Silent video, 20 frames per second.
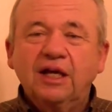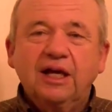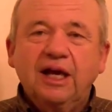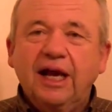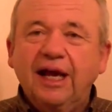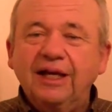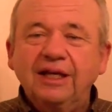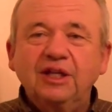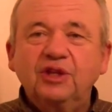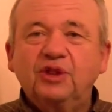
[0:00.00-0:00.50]

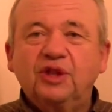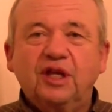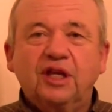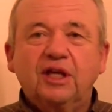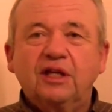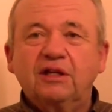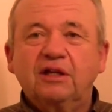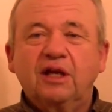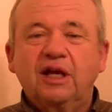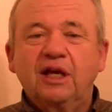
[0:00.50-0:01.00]
anything,
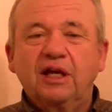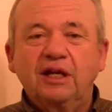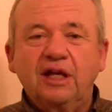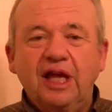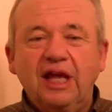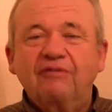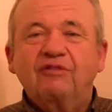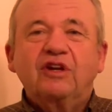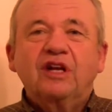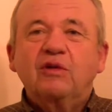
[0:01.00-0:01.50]
and
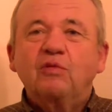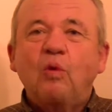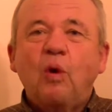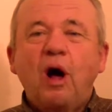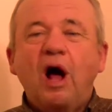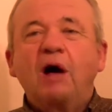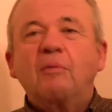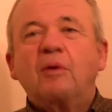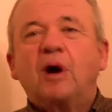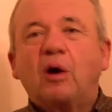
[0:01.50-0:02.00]
even in
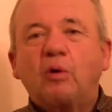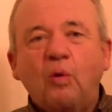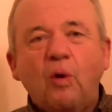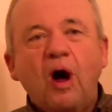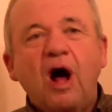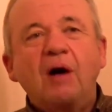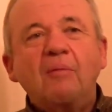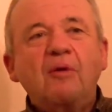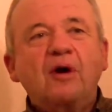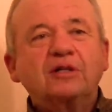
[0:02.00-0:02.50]

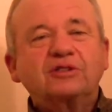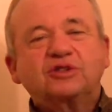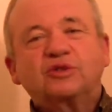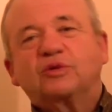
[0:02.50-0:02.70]
Walmart's